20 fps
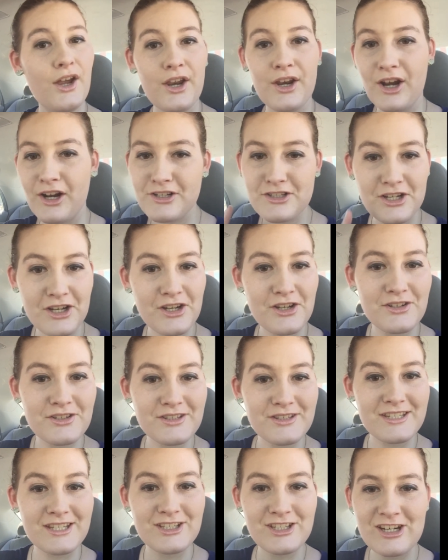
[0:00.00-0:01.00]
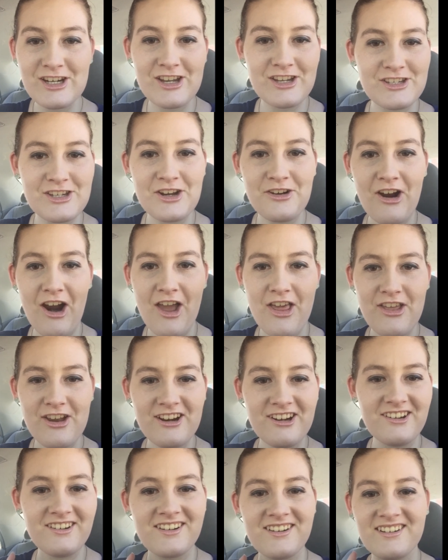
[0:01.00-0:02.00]
and I tell you, CJ doesn't know either.
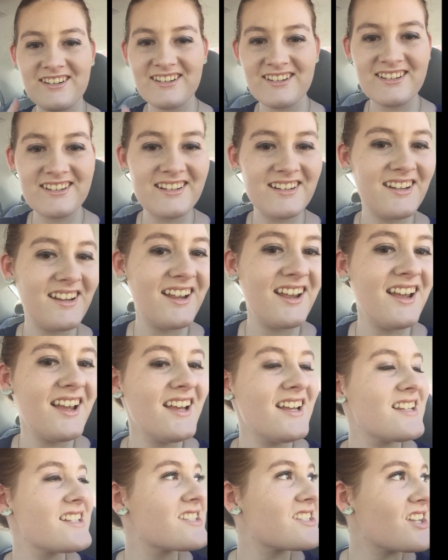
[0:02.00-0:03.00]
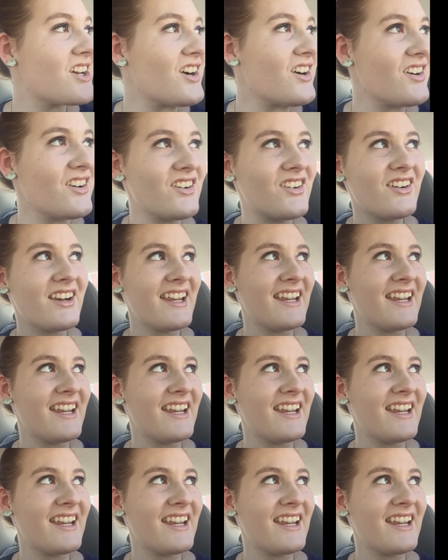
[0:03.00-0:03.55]
So